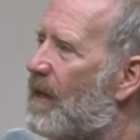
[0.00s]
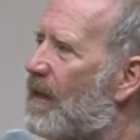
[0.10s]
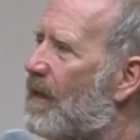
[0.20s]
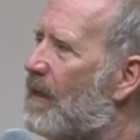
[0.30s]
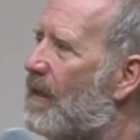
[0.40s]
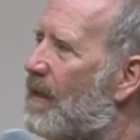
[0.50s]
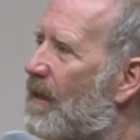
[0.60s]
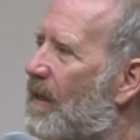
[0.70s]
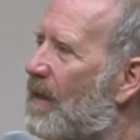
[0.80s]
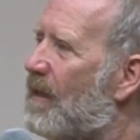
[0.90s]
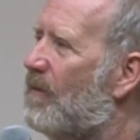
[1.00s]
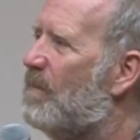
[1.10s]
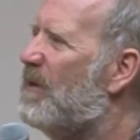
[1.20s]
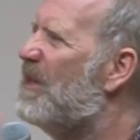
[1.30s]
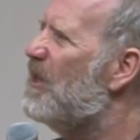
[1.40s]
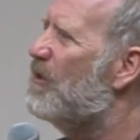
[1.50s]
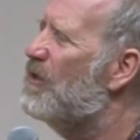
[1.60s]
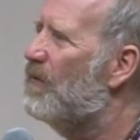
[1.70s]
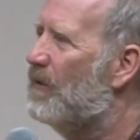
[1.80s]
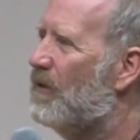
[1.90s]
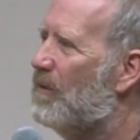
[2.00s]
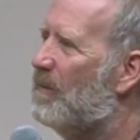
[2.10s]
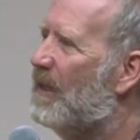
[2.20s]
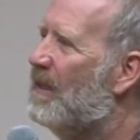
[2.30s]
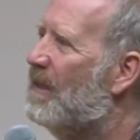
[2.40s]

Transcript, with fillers: that that would be useful to me,